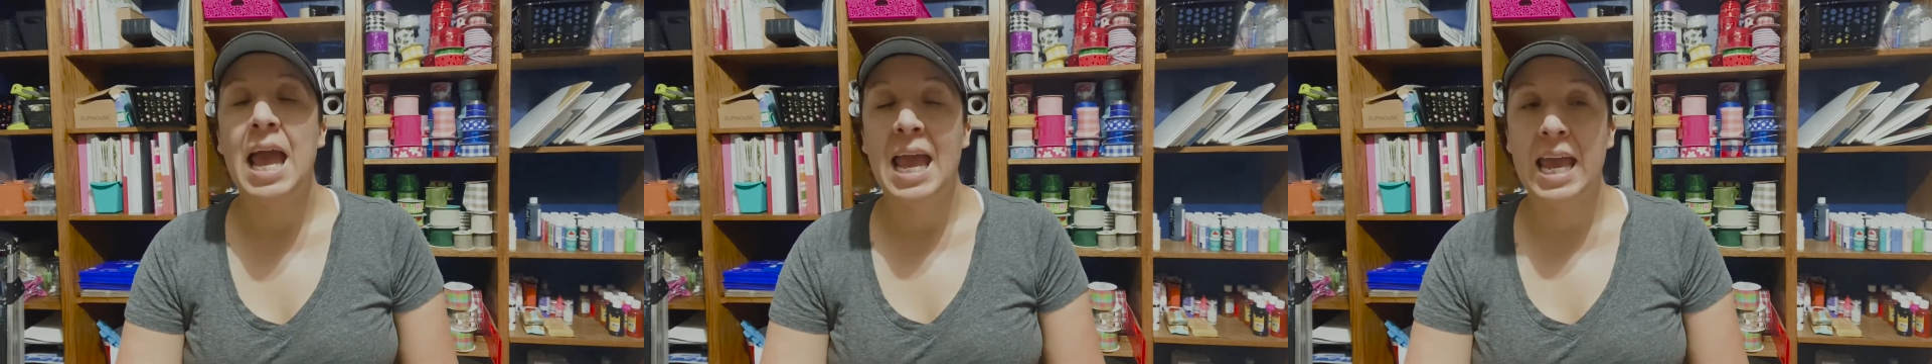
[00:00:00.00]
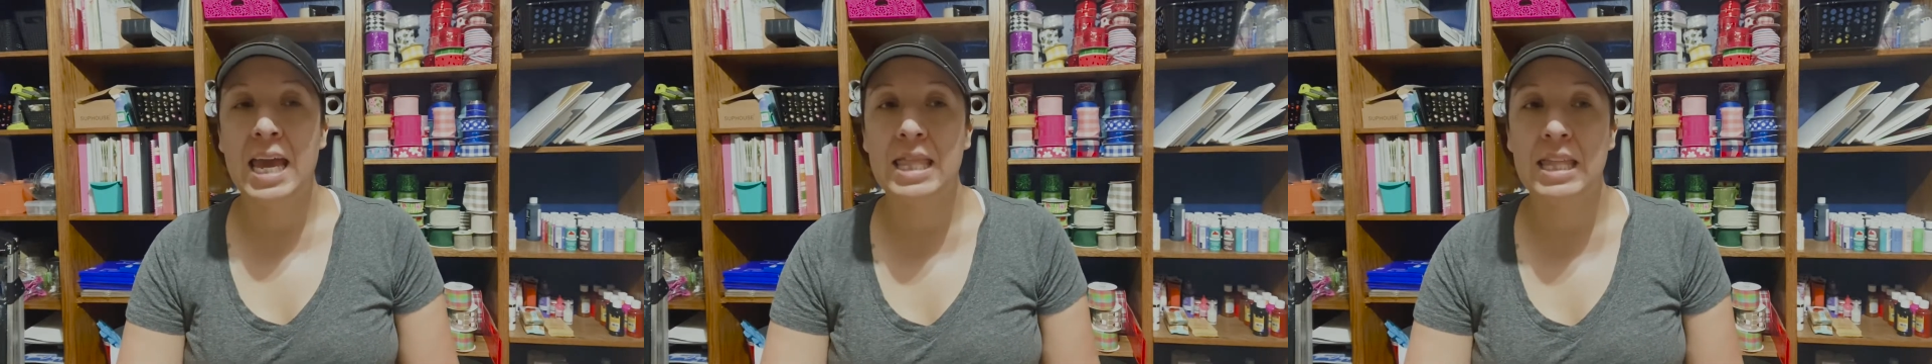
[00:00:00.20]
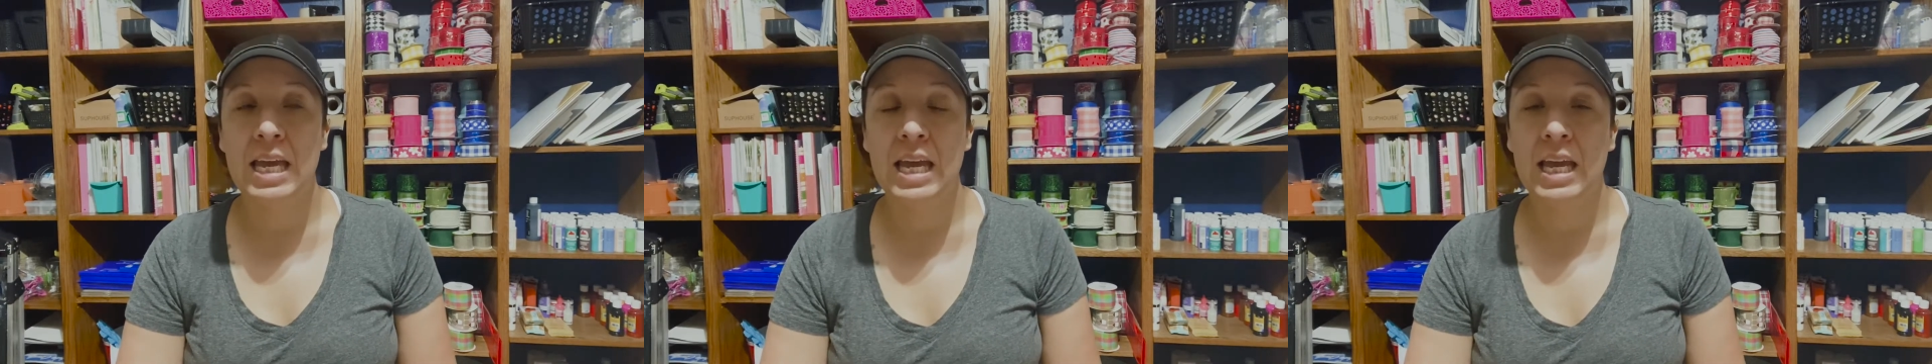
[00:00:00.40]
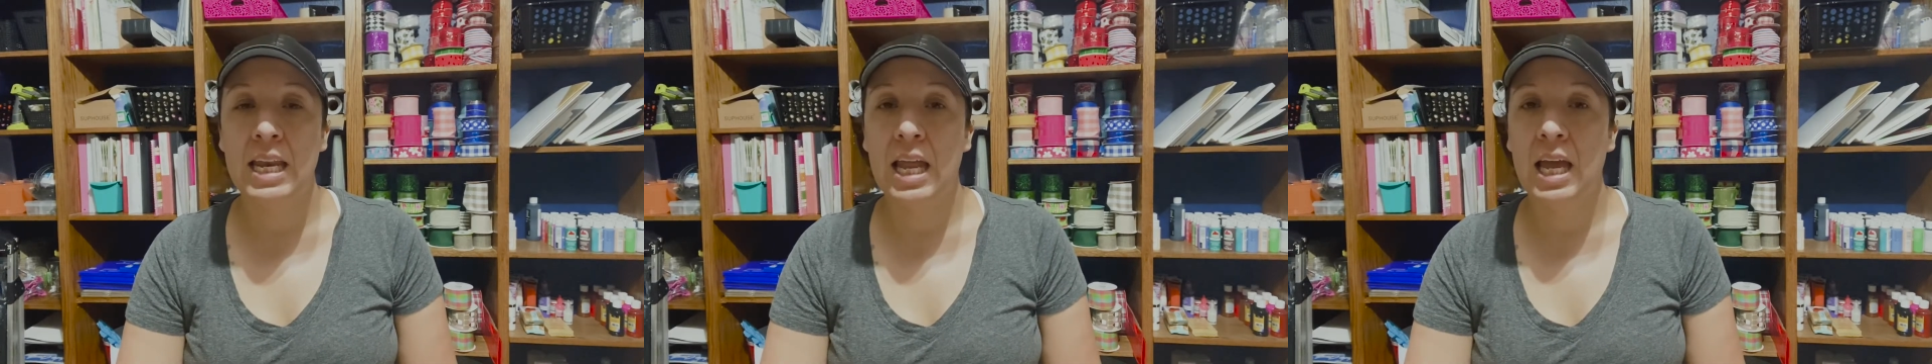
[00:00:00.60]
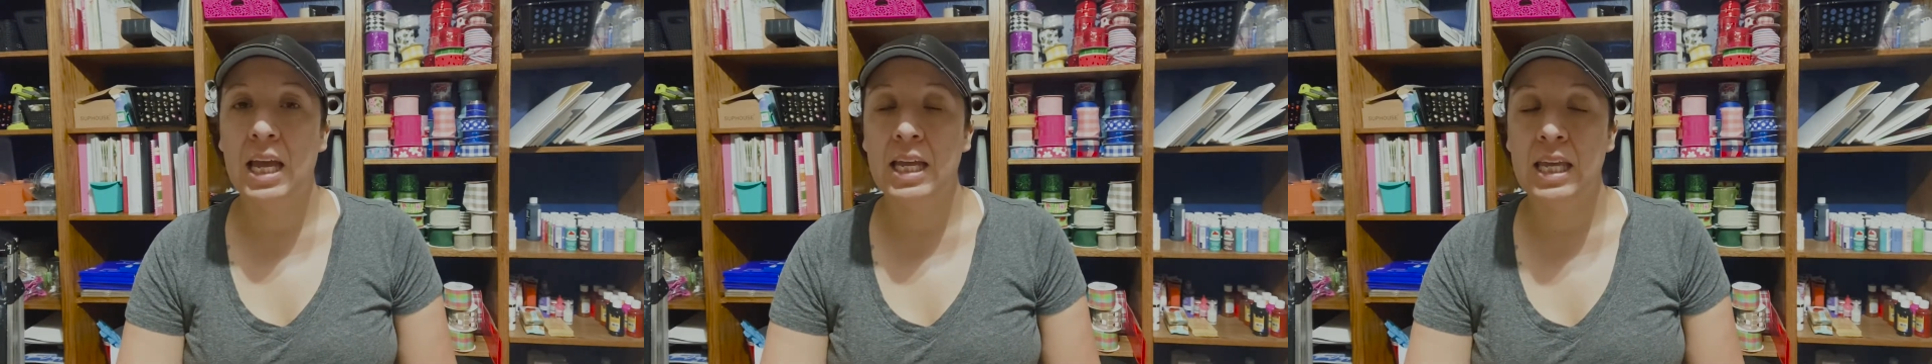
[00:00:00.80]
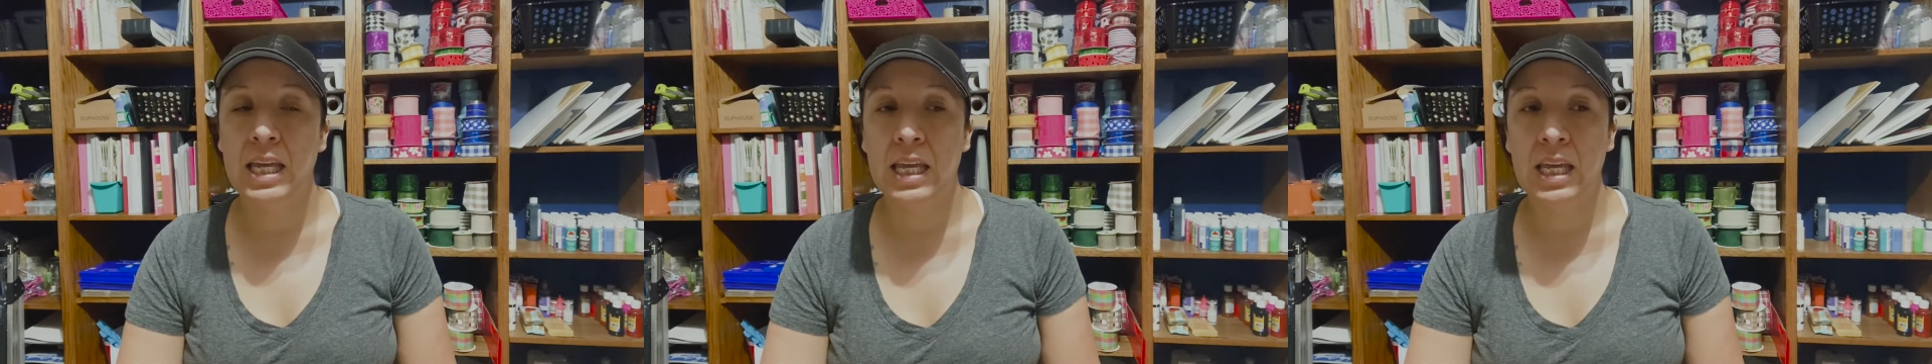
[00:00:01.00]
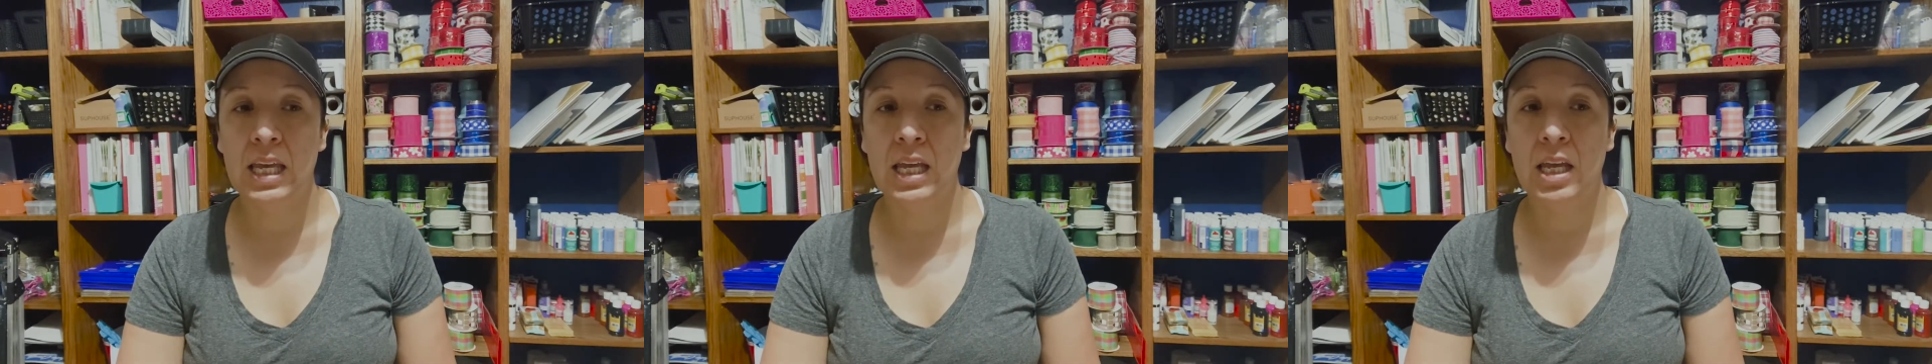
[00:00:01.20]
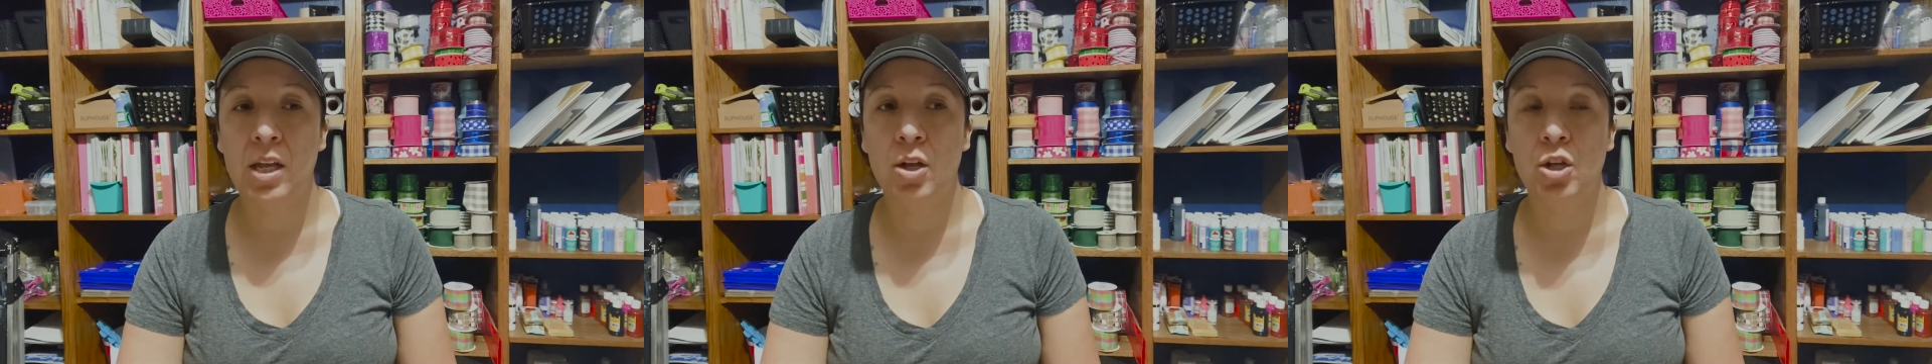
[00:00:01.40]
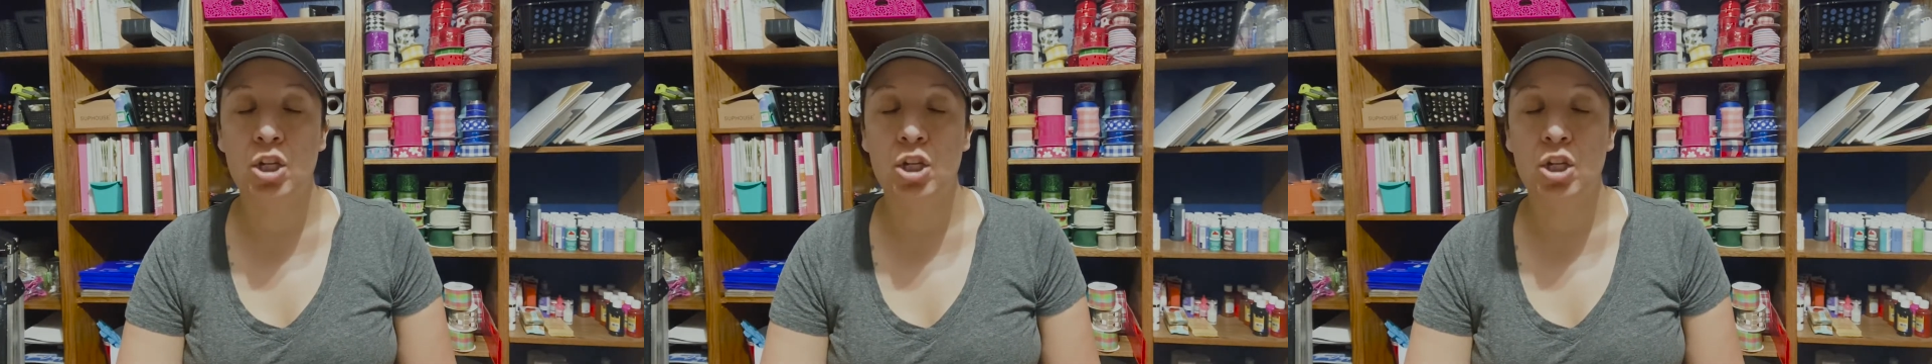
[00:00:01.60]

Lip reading: and then he